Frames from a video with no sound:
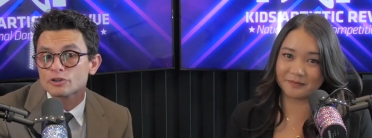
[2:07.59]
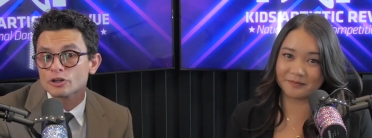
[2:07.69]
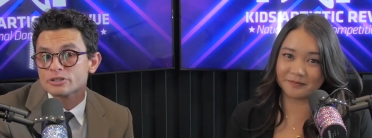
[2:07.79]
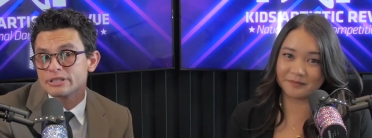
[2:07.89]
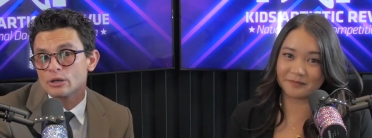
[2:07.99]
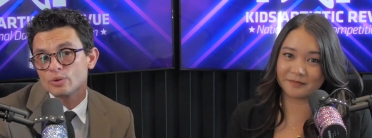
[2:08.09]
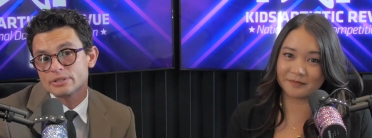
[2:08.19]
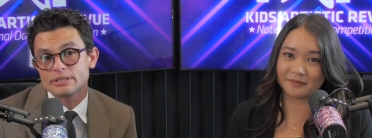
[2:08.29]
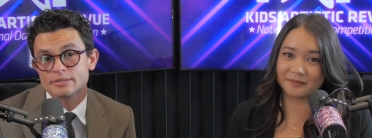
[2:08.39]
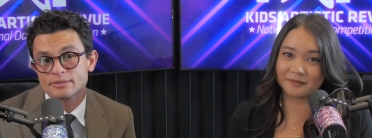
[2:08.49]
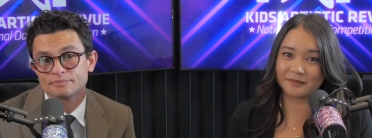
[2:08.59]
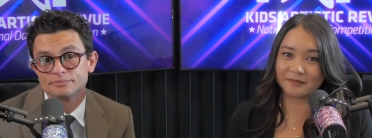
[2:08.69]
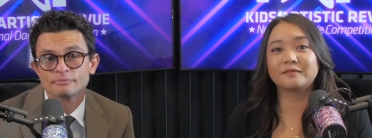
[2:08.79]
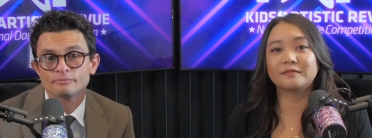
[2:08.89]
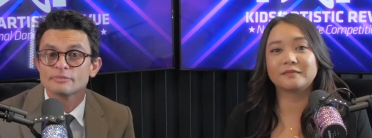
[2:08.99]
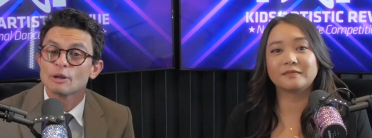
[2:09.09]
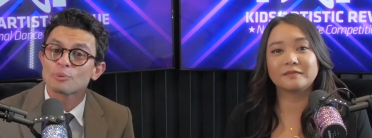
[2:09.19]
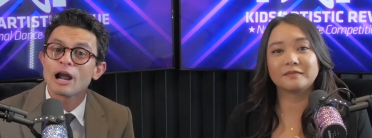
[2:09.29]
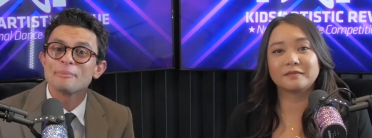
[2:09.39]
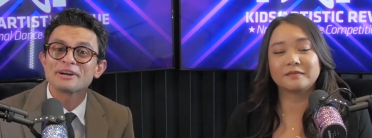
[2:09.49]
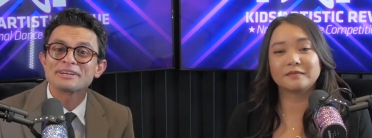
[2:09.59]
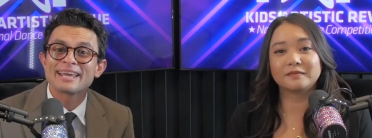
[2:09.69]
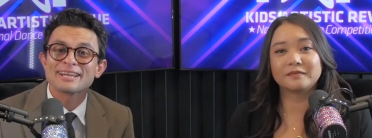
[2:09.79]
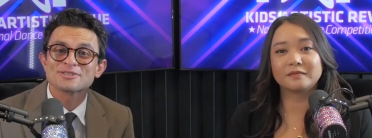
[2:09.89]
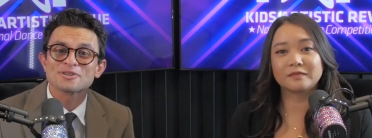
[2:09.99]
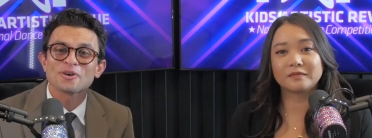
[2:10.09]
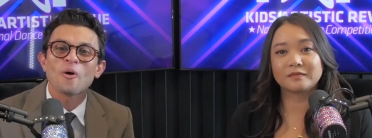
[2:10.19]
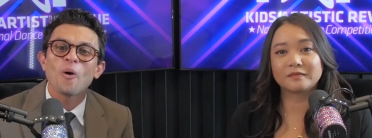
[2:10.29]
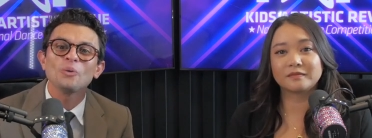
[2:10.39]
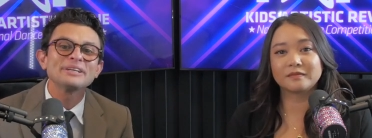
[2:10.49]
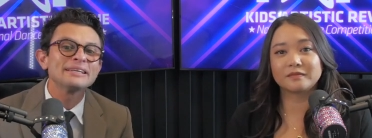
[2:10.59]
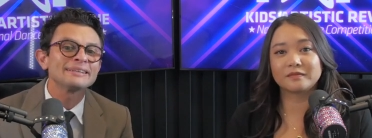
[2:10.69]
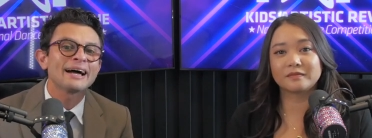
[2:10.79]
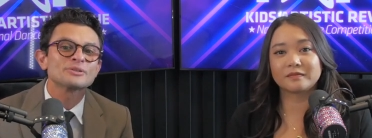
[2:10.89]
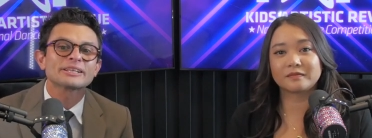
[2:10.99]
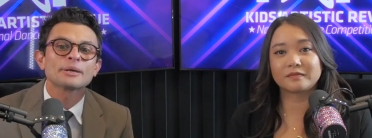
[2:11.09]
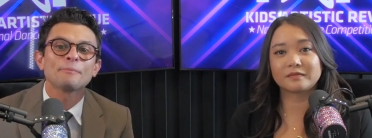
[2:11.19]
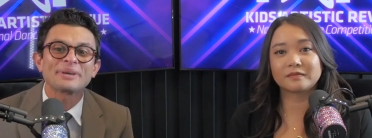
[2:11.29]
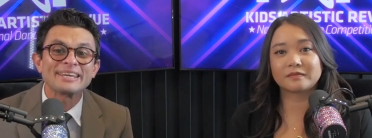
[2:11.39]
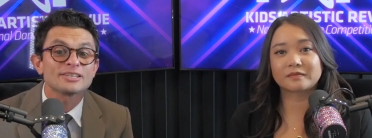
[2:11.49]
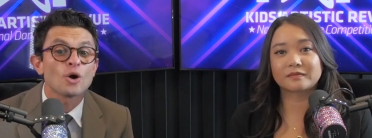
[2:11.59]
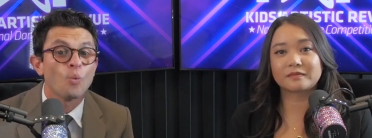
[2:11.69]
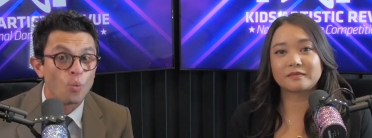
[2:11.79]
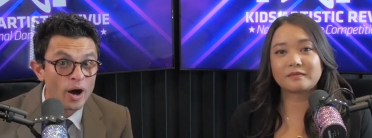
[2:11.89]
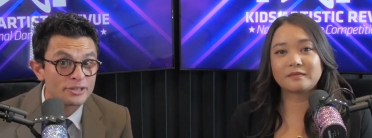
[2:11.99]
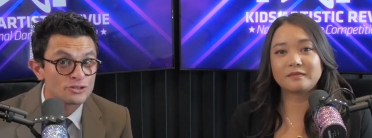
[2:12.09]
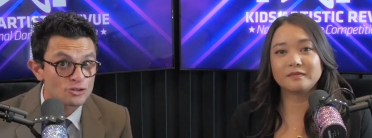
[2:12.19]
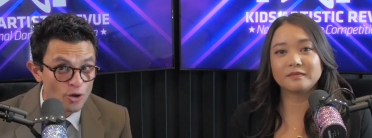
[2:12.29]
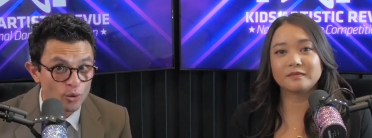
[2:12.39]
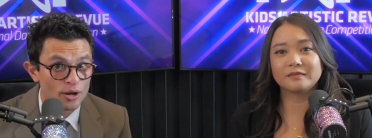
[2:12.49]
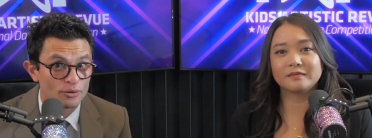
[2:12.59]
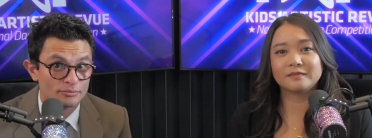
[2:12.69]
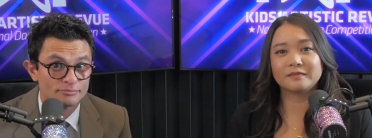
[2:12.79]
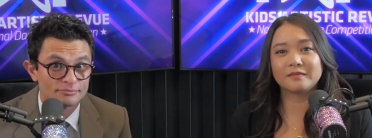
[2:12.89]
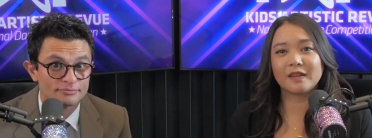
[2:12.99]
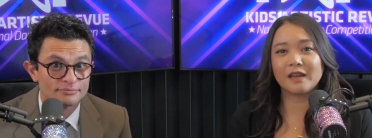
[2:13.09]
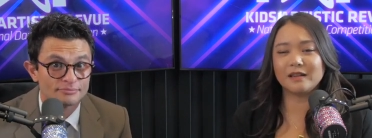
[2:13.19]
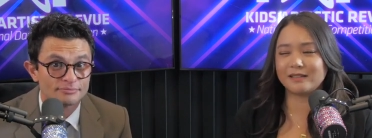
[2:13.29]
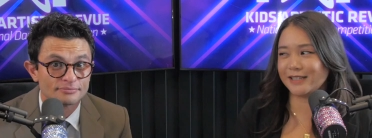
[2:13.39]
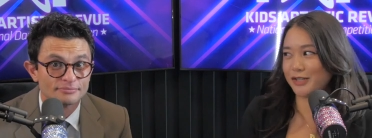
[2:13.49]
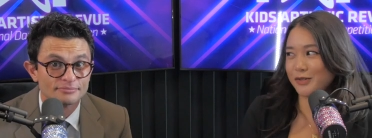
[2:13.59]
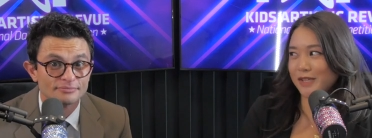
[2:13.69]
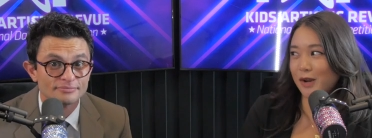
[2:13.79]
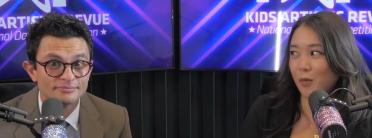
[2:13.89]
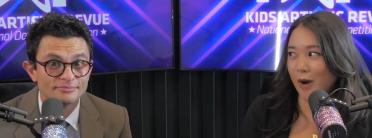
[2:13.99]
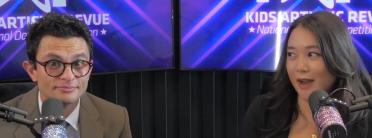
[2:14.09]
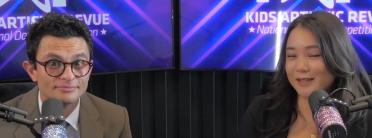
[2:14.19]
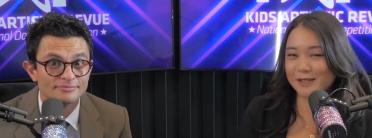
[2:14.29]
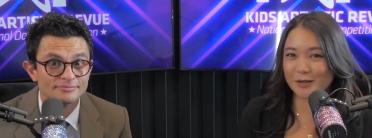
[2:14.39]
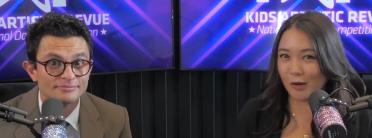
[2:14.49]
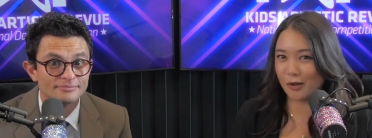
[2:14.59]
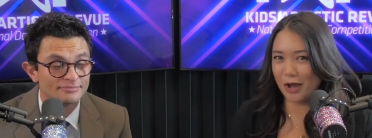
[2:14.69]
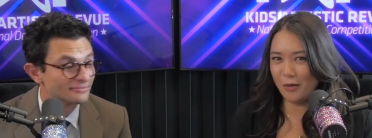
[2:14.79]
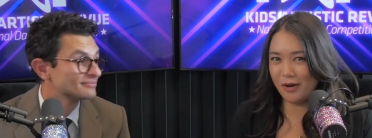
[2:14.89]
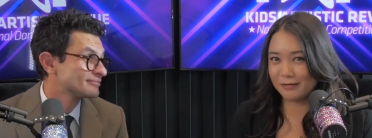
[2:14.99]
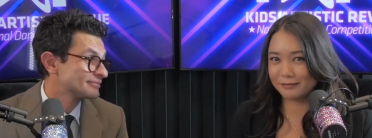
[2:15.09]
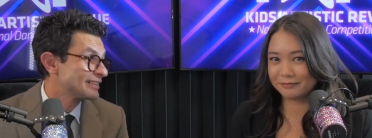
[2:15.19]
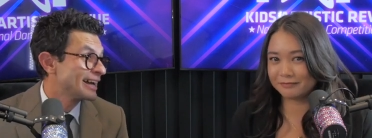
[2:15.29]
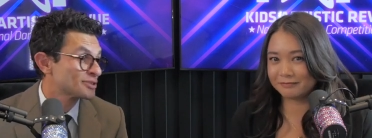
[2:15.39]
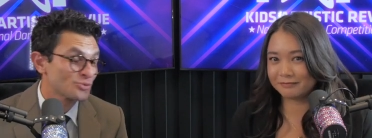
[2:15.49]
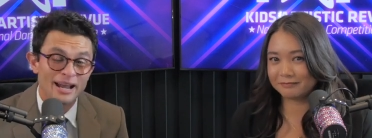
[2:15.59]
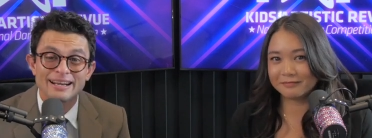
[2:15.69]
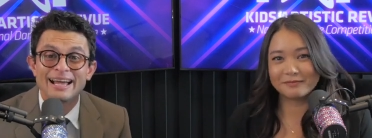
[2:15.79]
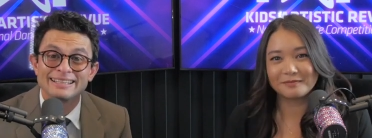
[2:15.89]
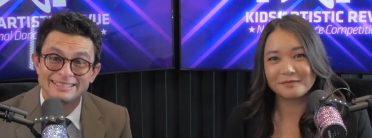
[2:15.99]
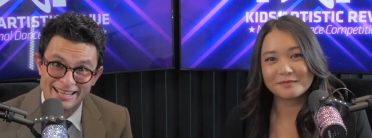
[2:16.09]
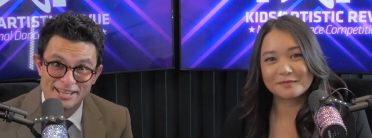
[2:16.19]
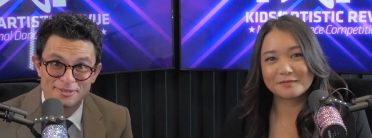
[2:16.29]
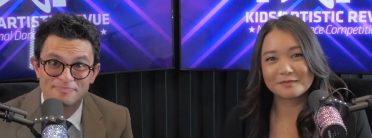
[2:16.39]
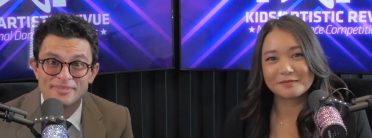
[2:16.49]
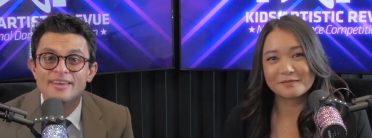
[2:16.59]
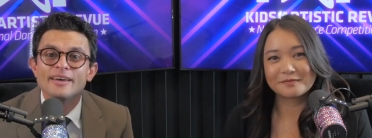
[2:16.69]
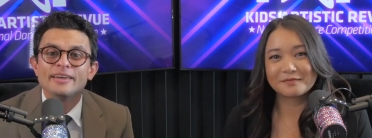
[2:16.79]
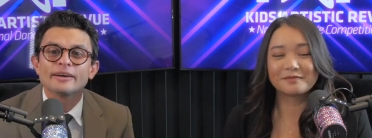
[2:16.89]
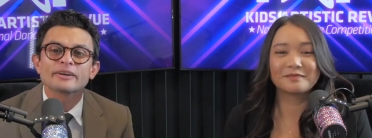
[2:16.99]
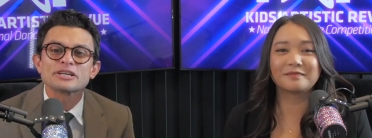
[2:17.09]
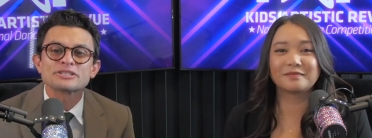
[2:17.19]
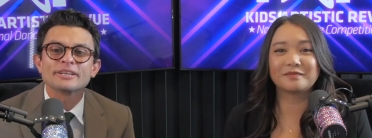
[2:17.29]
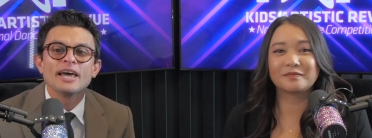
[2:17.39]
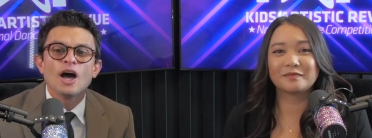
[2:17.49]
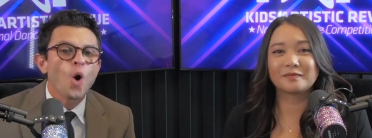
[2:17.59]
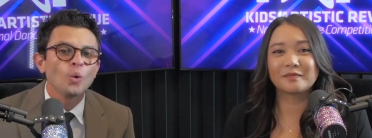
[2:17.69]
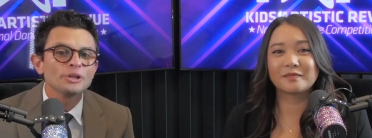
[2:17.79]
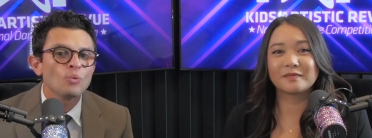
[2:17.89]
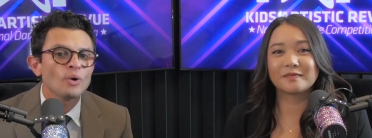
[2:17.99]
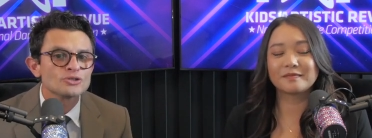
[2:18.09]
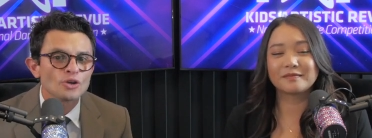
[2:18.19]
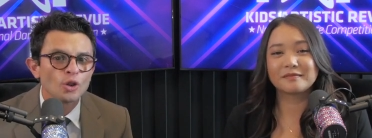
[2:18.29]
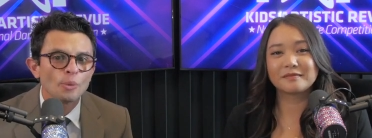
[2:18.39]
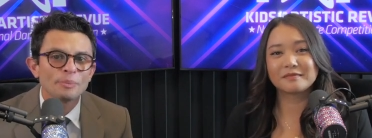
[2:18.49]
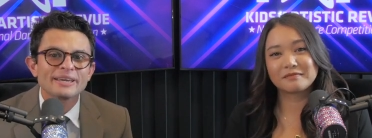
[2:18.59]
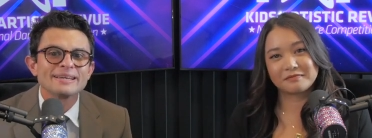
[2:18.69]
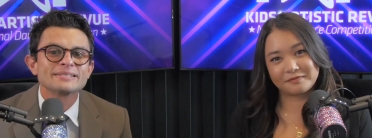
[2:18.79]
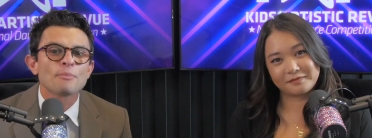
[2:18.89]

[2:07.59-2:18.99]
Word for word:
Speaker 1: turn sequences. The primary dancers are only allowed to compete one solo.
Speaker 2: Did you say one solo?
Speaker 1: That's right, I did. Now, Kirsten, only one solo because